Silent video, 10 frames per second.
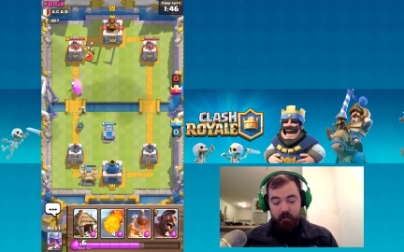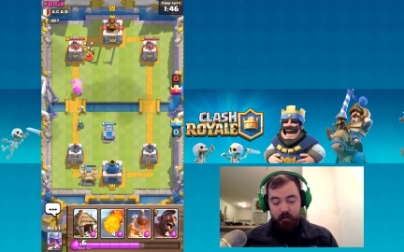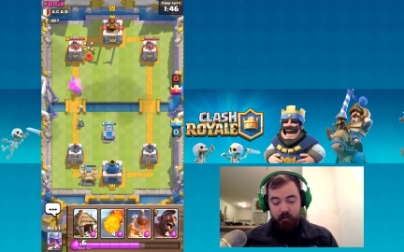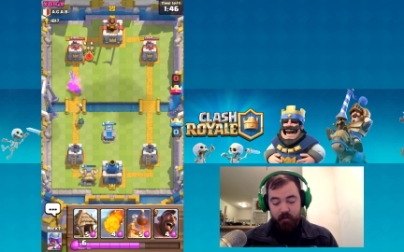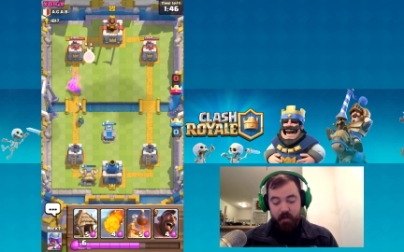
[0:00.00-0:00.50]

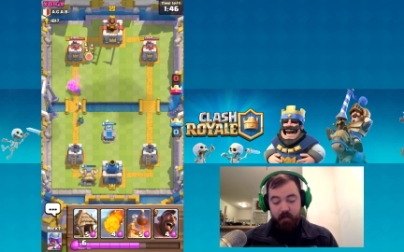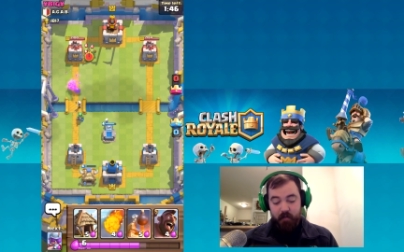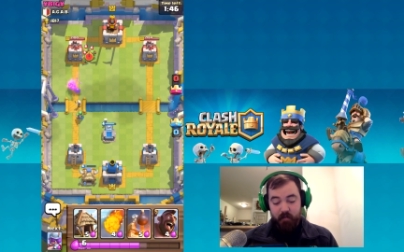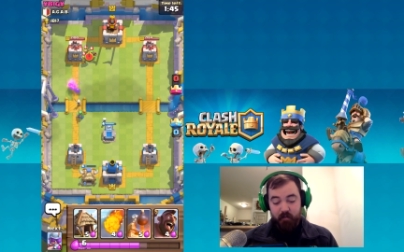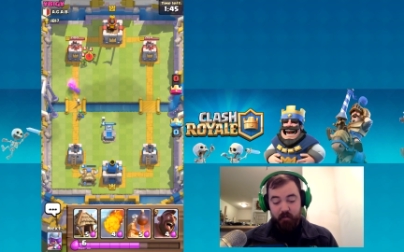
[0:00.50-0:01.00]
Okay, yeah, I'm
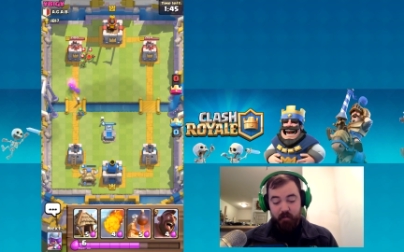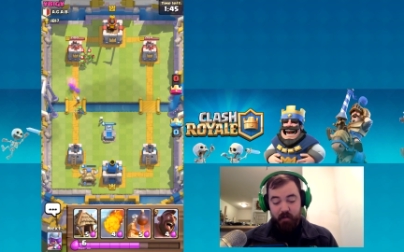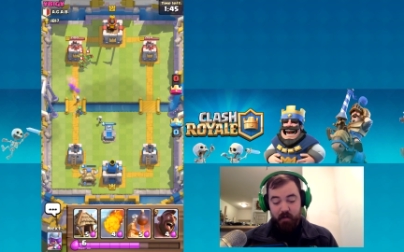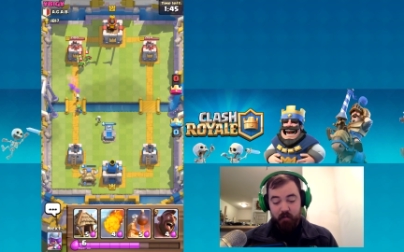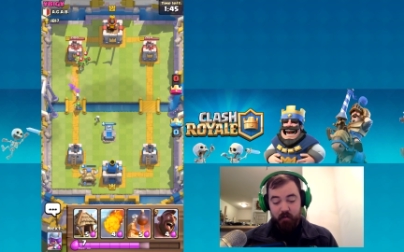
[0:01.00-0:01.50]
definitely gonna play my
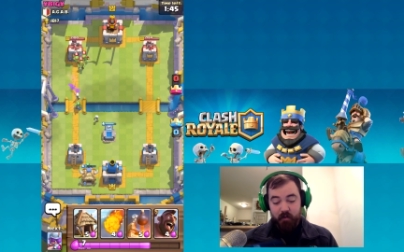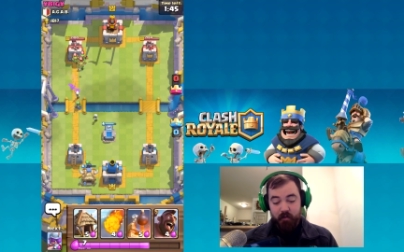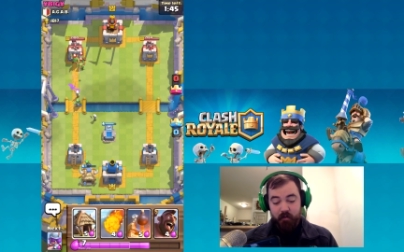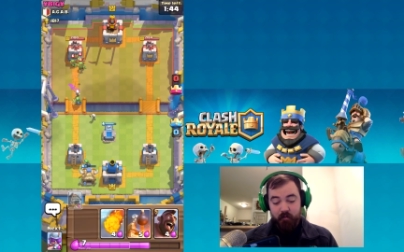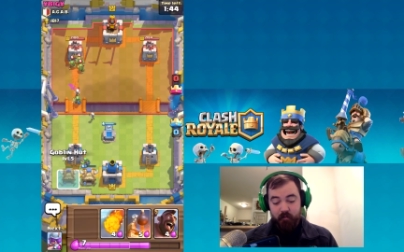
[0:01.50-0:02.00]
goblin hut
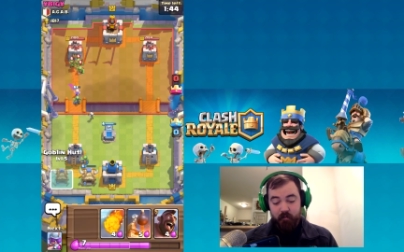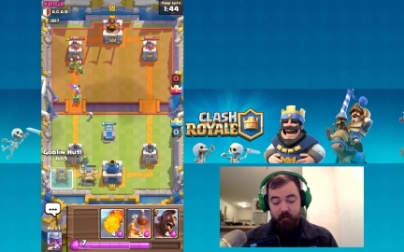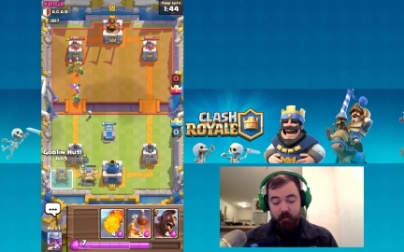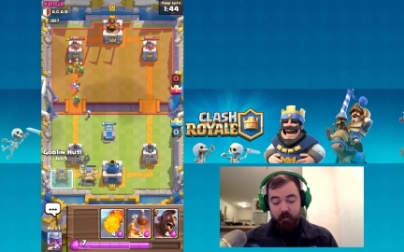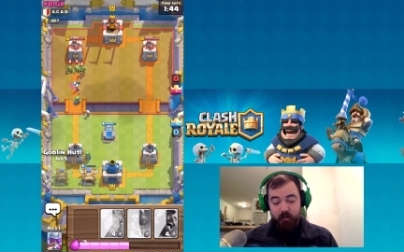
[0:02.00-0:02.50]

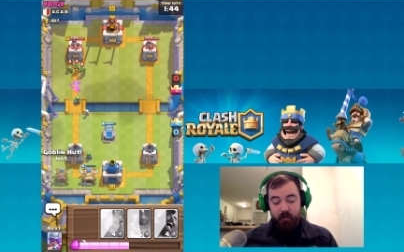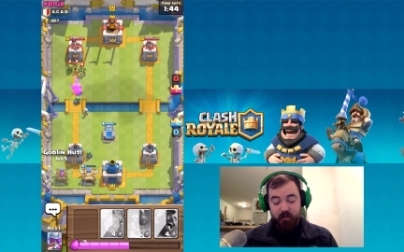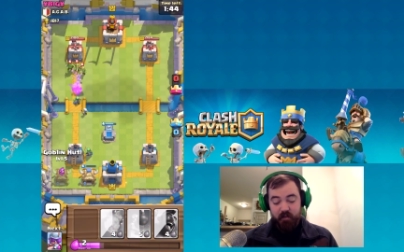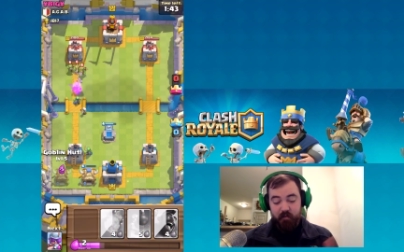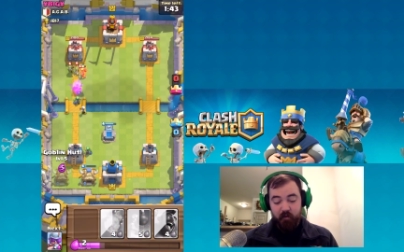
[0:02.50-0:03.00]
because it's
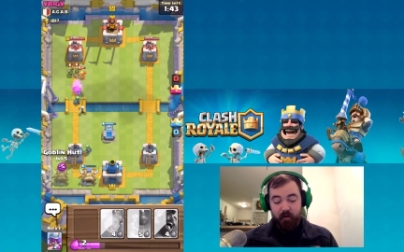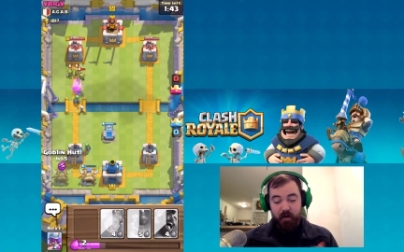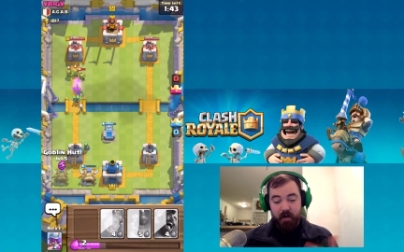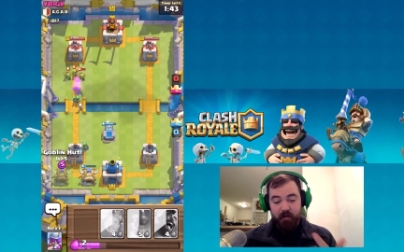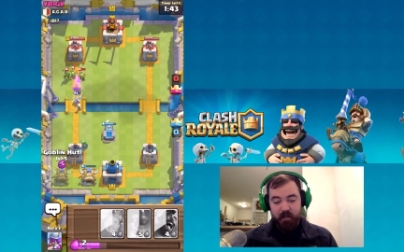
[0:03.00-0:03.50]
getting ready to run
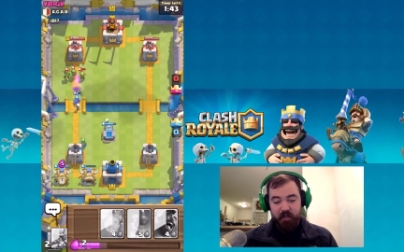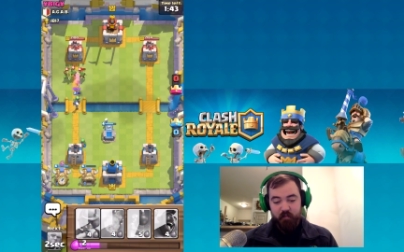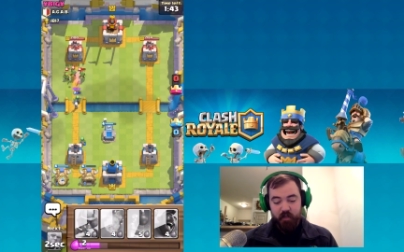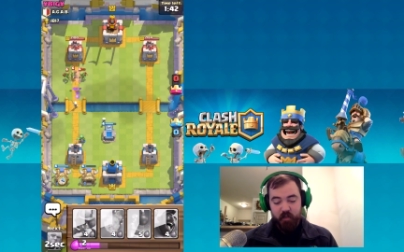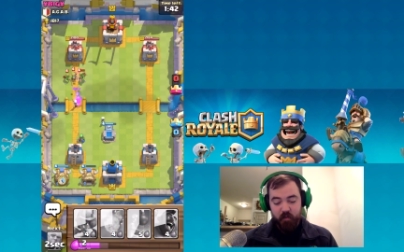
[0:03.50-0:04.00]
out, and he just
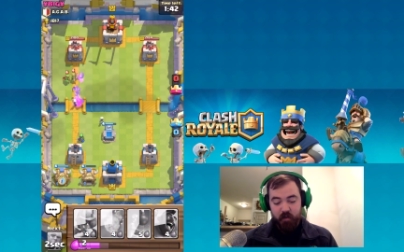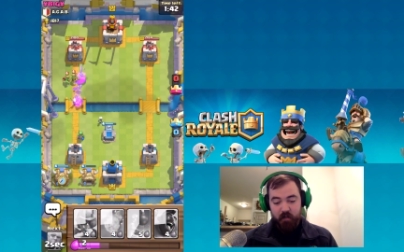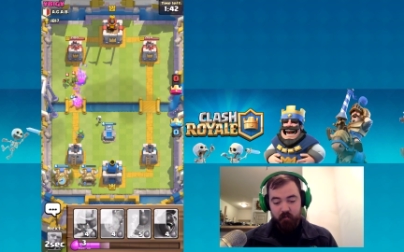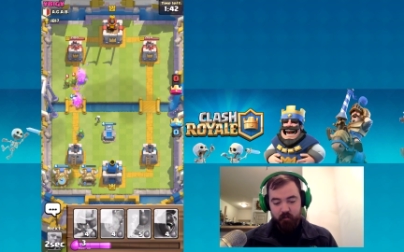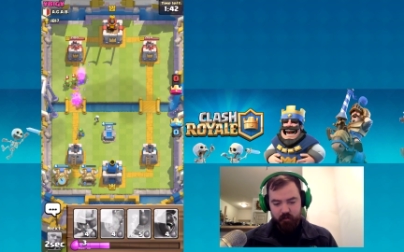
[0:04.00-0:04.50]
played spear
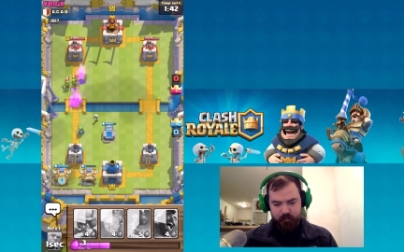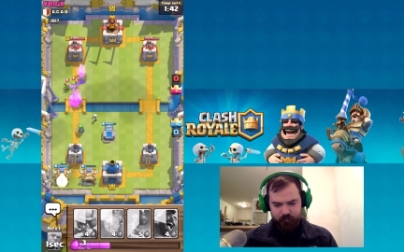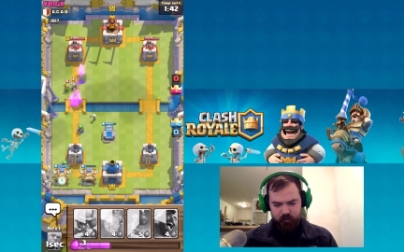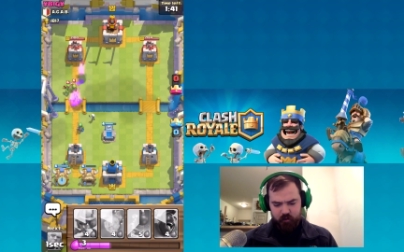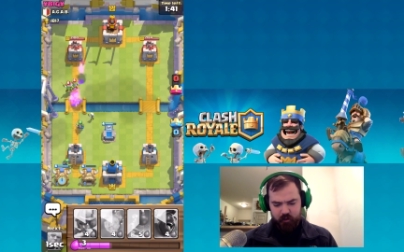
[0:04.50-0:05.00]
goblins.
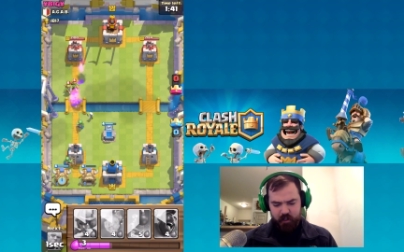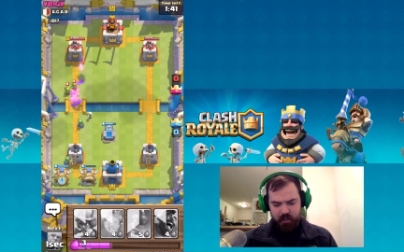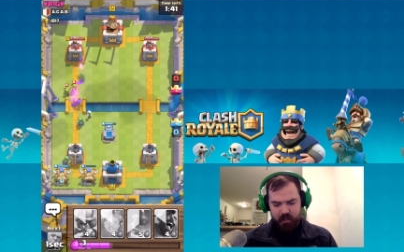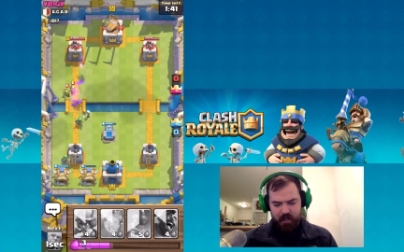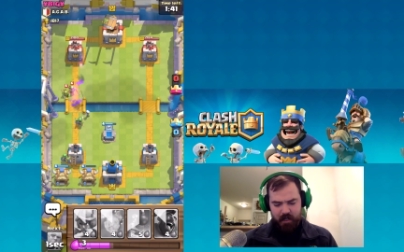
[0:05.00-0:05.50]
So
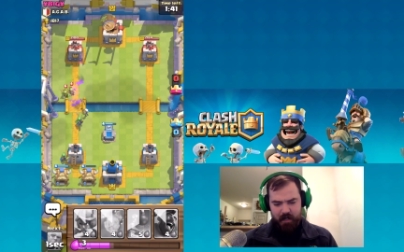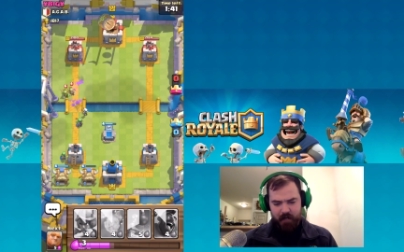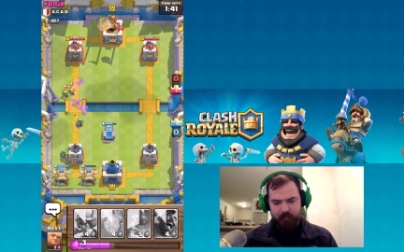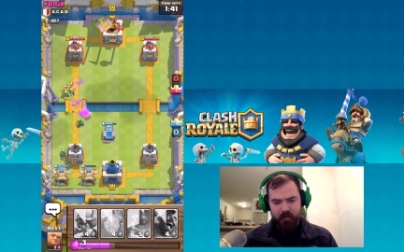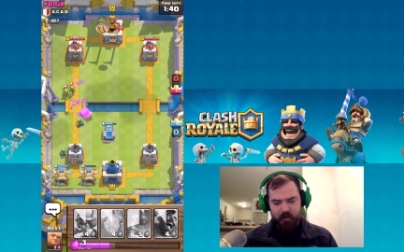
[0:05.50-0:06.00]

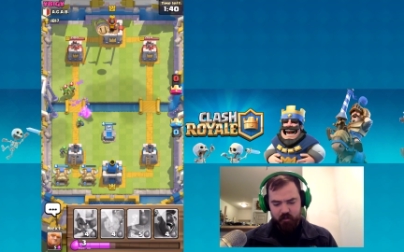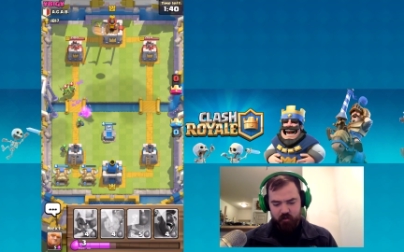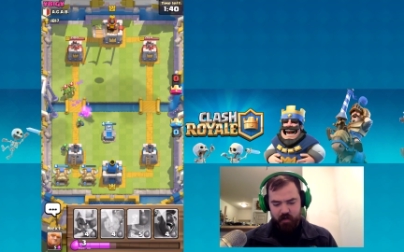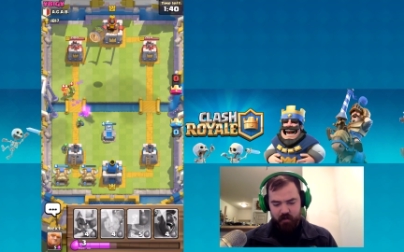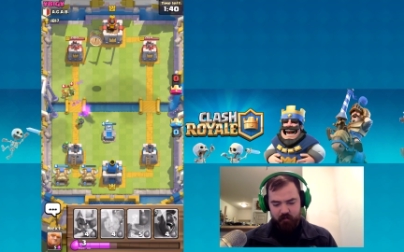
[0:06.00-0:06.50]
I'm lost
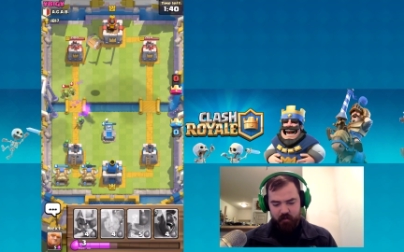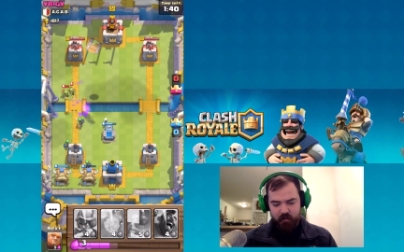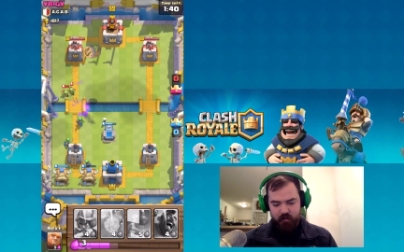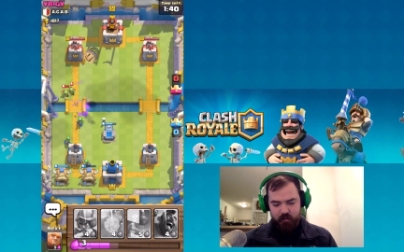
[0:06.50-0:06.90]
track of his.